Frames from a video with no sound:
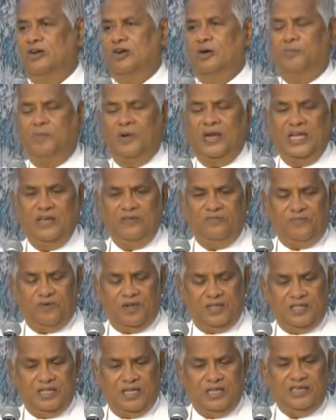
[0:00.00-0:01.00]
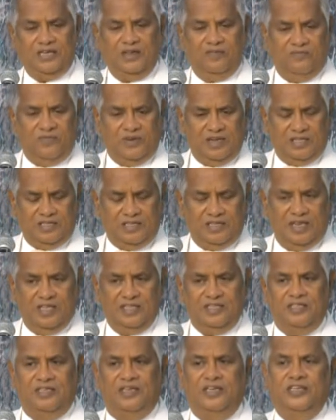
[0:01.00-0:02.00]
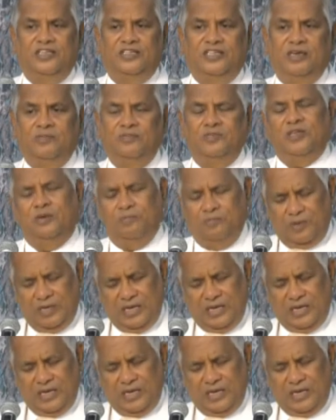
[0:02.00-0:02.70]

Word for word: You are praying for that every day, three times.